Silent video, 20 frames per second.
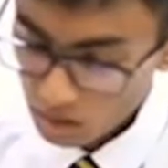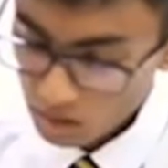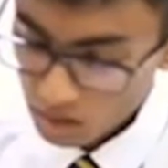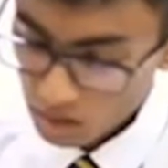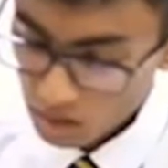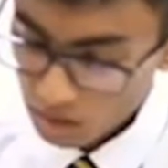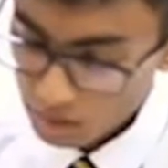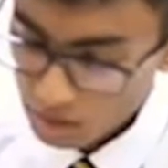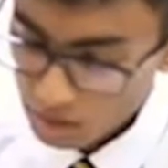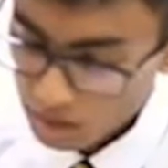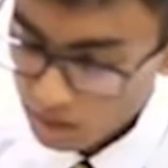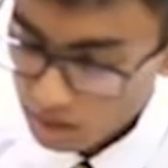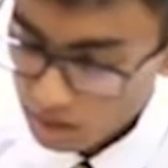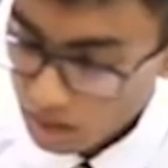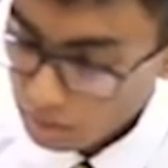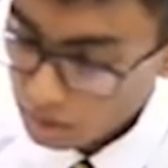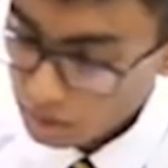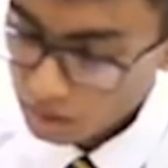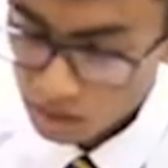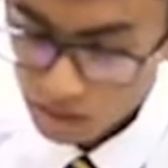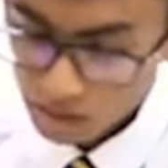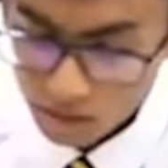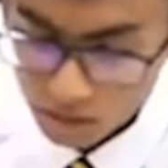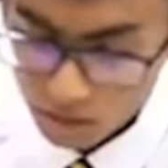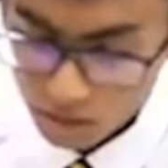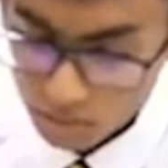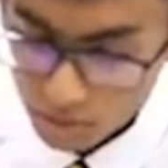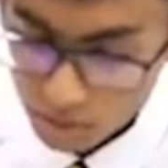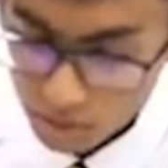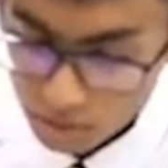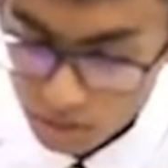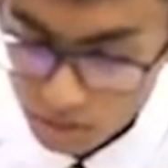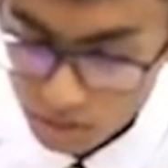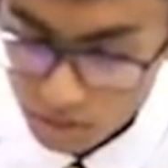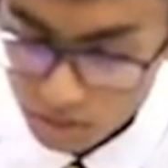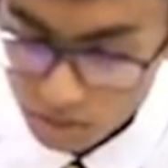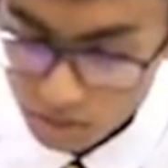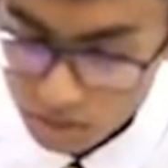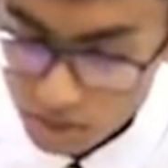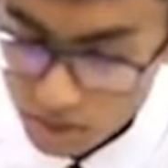Having dynamically
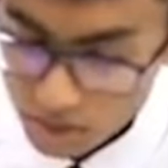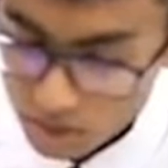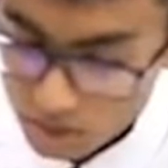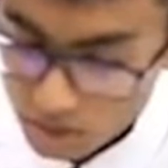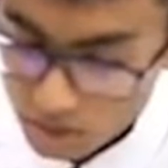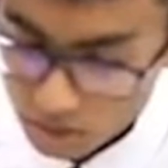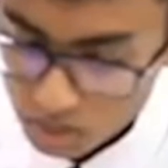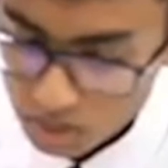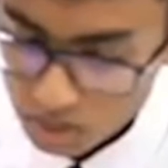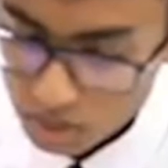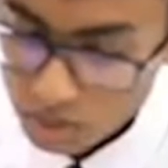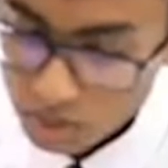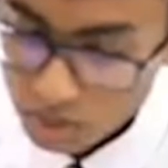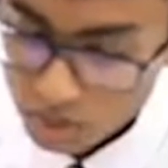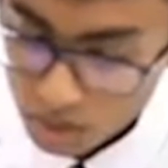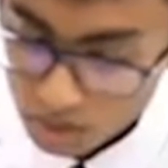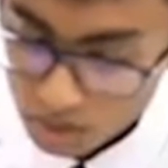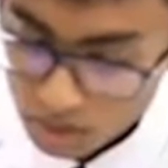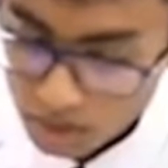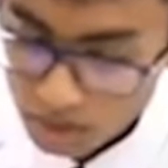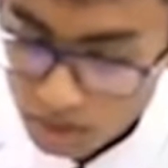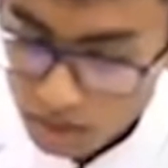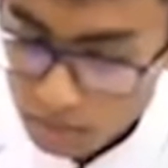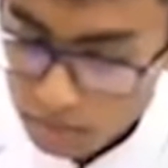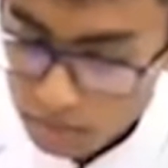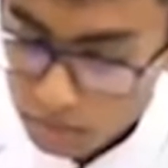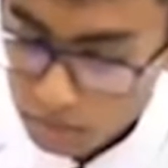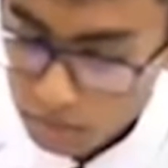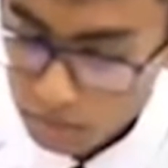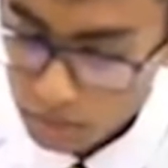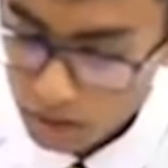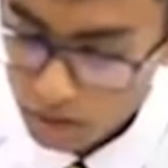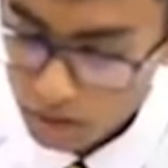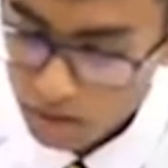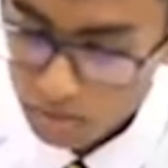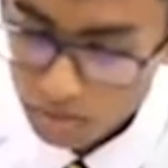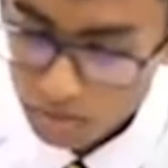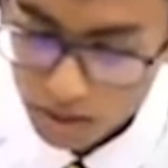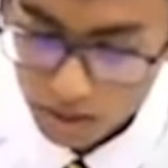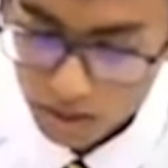contributed to strengthening a
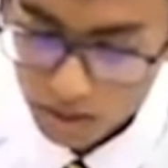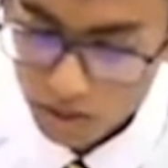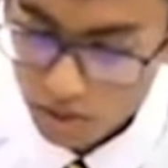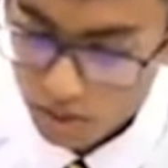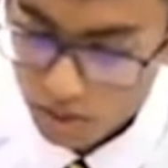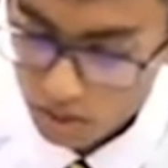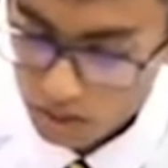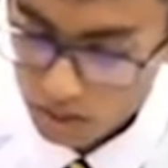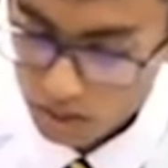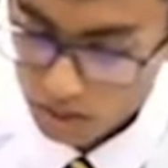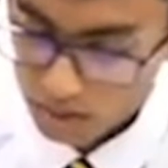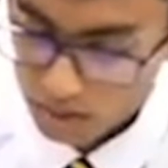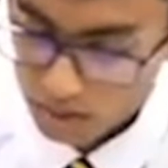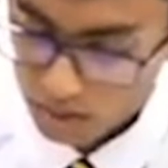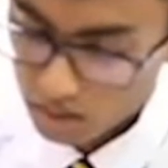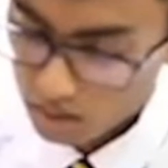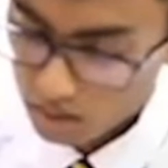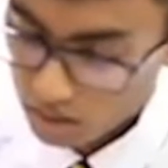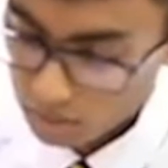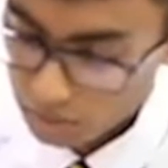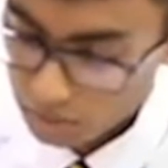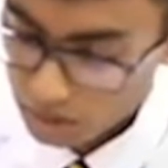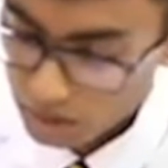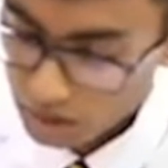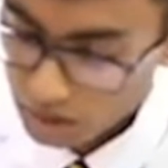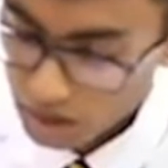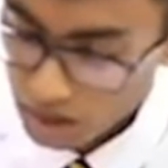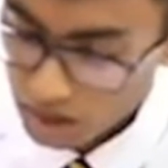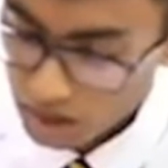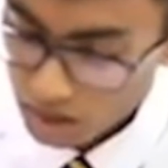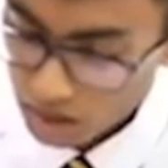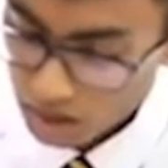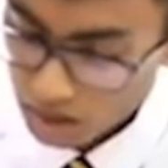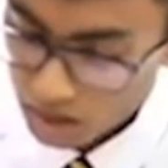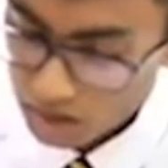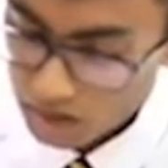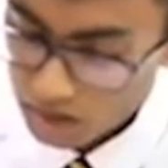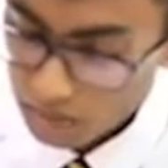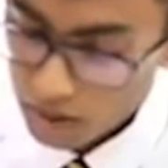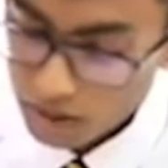major bank in Sri Lanka's economy,
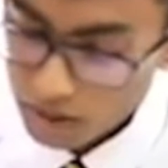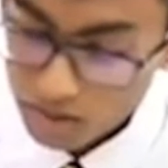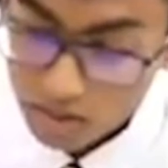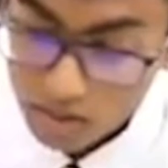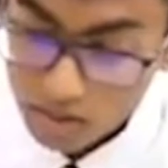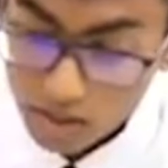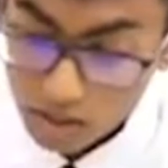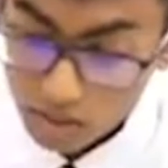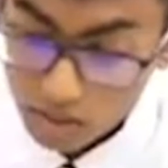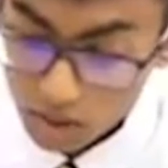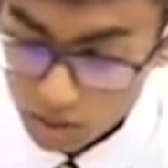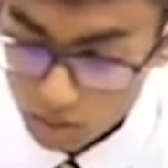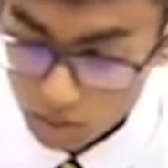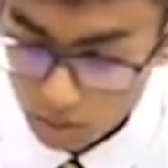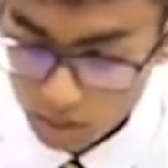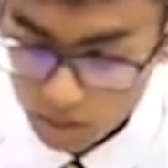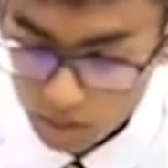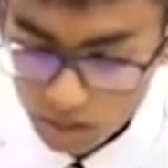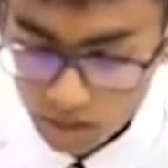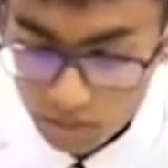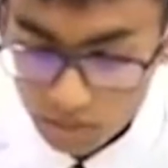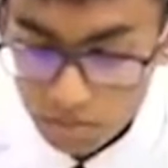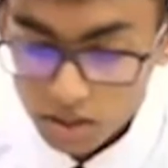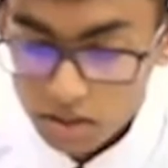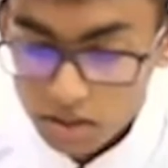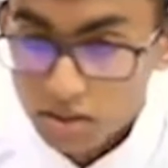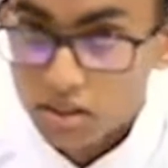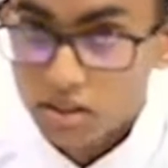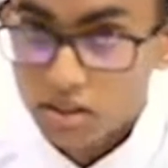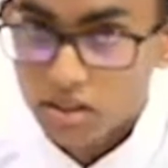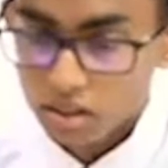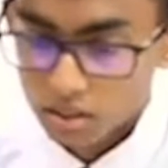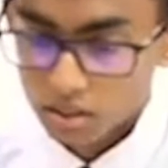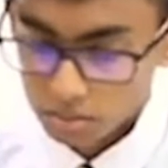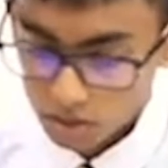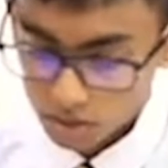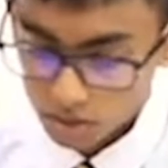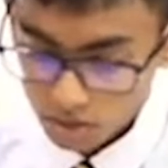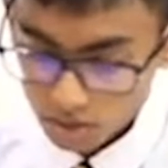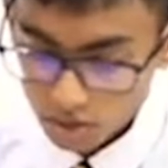he is a master's degree holder in business
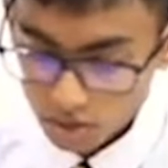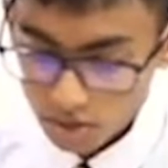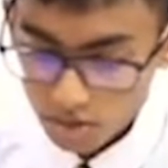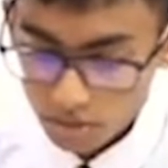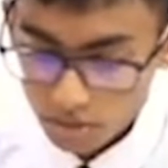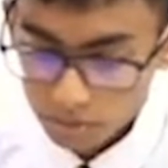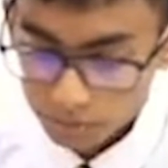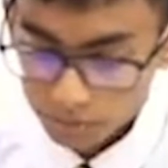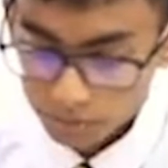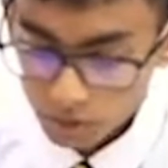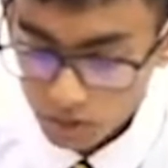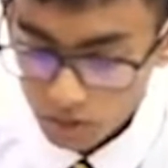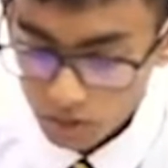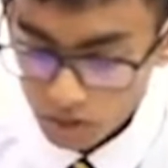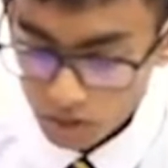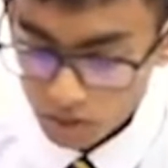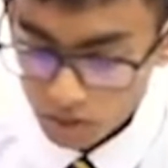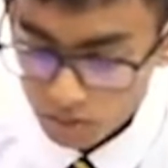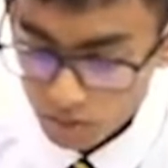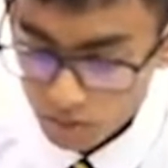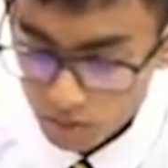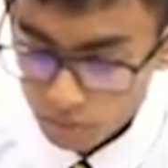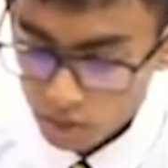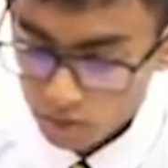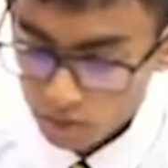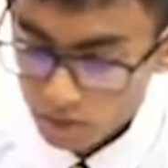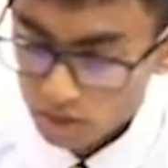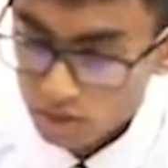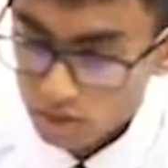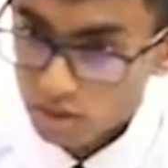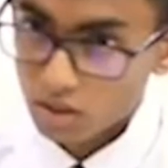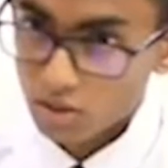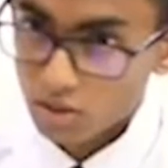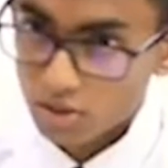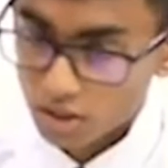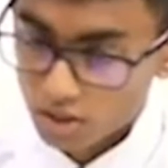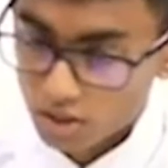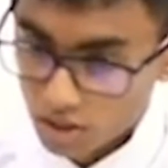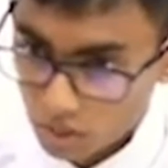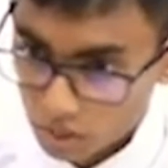administration from University of
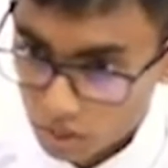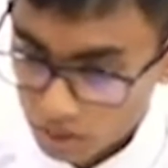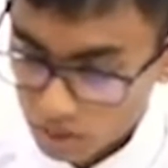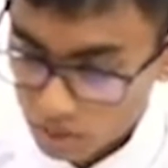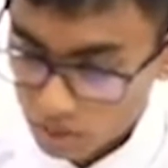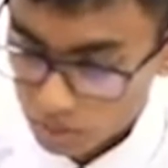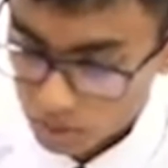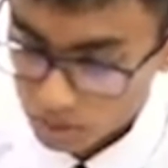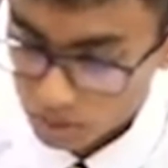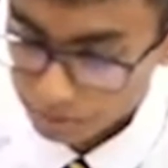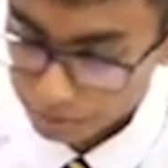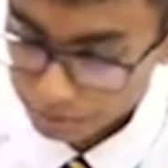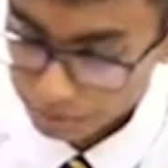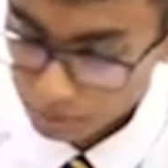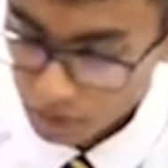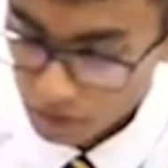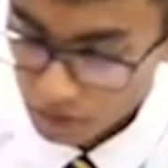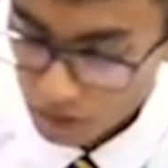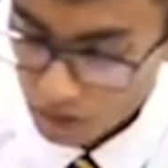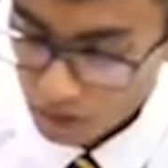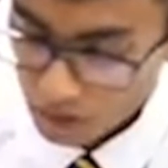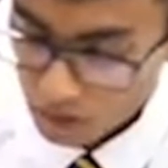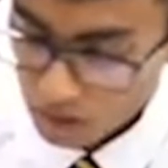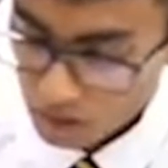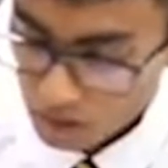Sri Jawatanapura, a